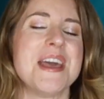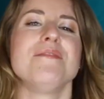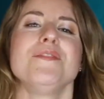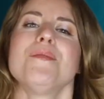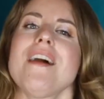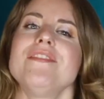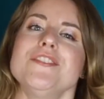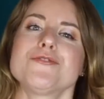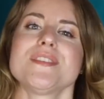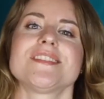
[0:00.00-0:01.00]
If you have an
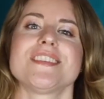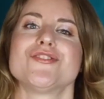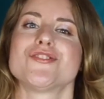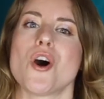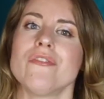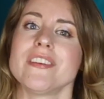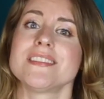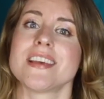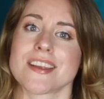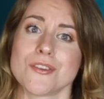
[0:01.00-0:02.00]
interest in solving
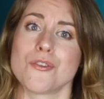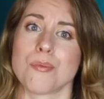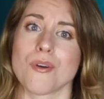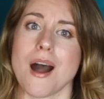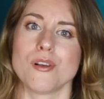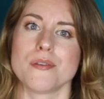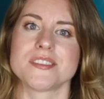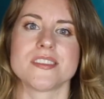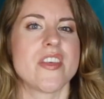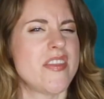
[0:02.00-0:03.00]
technical
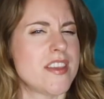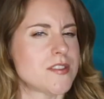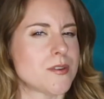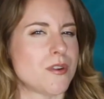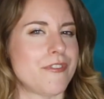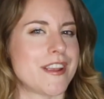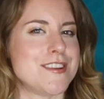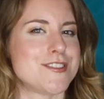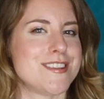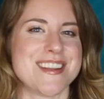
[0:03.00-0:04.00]
problems, then this
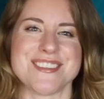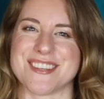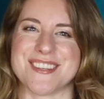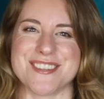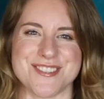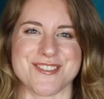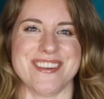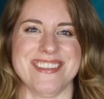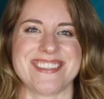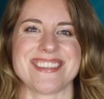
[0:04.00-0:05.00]
certification is a good
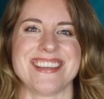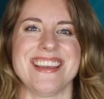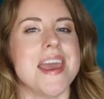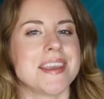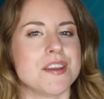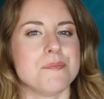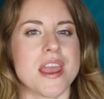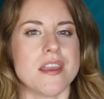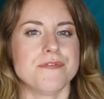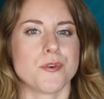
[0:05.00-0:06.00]
choice. It can
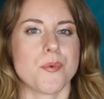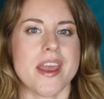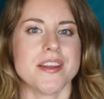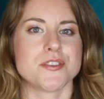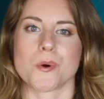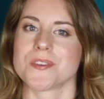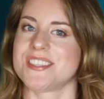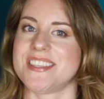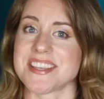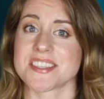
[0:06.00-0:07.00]
pave your way towards
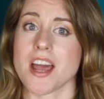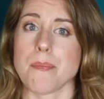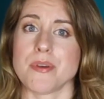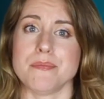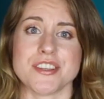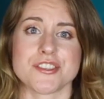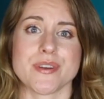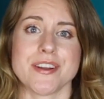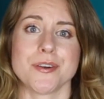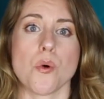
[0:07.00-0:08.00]
desktop
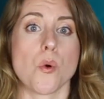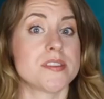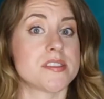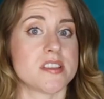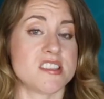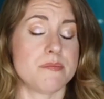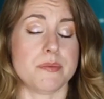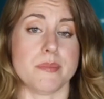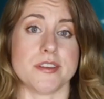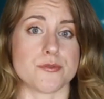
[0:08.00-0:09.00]
administrator or system
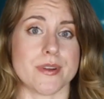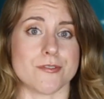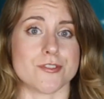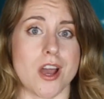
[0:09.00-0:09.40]
administrator